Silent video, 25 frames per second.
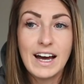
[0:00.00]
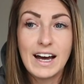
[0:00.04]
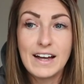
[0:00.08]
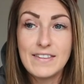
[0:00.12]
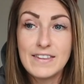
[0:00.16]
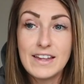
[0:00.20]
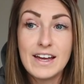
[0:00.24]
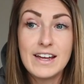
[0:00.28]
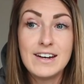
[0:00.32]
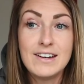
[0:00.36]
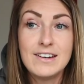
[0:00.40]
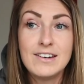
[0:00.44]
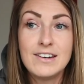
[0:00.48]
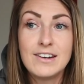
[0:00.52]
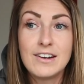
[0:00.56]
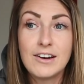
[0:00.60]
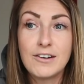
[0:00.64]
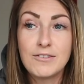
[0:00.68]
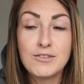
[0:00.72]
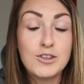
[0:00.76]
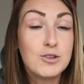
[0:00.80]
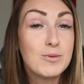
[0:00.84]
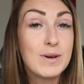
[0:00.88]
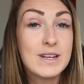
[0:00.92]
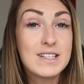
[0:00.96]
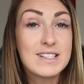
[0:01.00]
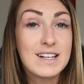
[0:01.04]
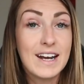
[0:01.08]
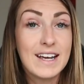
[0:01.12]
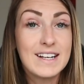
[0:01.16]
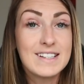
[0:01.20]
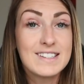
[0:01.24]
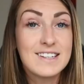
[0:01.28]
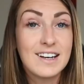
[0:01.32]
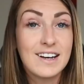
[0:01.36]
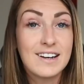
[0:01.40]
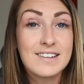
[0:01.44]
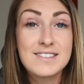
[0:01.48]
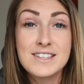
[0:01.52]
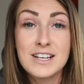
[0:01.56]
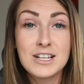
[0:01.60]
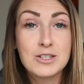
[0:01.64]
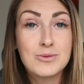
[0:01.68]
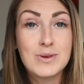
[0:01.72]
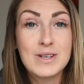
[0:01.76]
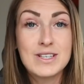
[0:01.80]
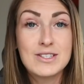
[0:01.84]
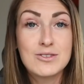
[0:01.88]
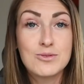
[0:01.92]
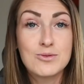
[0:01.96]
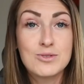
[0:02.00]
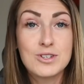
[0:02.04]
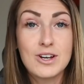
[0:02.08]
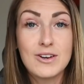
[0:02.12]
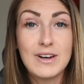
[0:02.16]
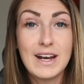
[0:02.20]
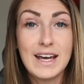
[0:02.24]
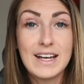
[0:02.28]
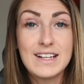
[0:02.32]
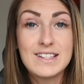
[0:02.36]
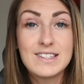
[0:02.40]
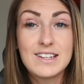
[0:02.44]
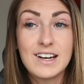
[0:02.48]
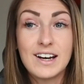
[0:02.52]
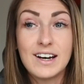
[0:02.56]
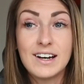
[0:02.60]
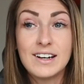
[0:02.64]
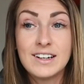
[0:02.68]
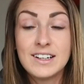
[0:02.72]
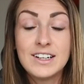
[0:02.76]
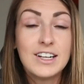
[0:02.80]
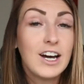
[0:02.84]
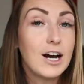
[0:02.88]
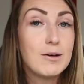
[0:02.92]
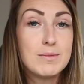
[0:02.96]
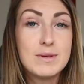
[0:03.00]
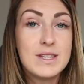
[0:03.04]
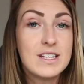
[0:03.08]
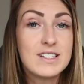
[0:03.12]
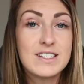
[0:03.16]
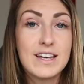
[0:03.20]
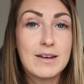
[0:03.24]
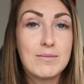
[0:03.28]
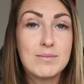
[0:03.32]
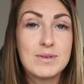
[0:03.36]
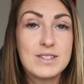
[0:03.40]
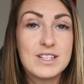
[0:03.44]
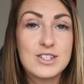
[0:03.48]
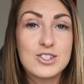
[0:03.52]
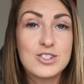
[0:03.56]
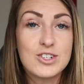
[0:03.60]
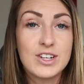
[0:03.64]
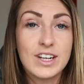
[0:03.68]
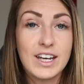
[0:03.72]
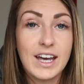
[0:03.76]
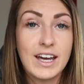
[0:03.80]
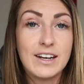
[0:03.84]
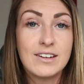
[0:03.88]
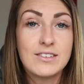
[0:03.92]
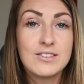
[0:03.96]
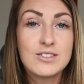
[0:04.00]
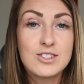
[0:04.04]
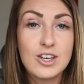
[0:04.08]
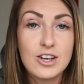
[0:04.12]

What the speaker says: And then a few weeks later, 6 weeks or so later, I'm in the same position again.